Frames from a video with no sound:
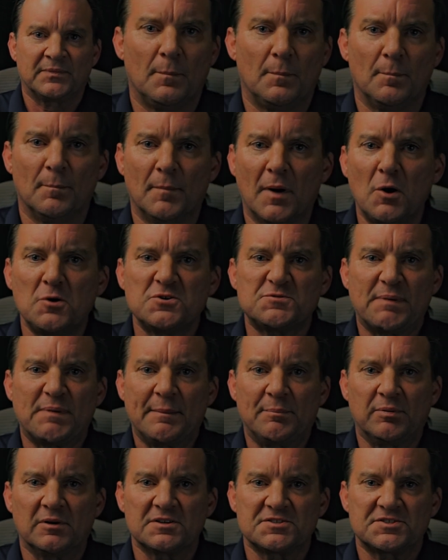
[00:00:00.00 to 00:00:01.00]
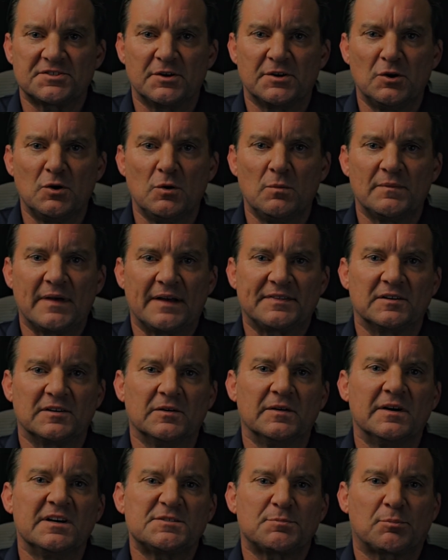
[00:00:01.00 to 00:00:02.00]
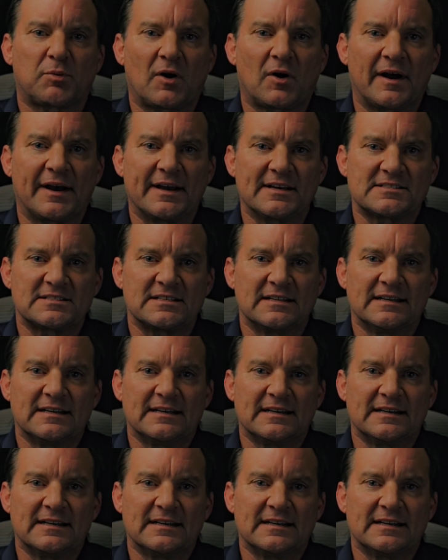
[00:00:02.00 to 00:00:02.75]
Most people assume that the list price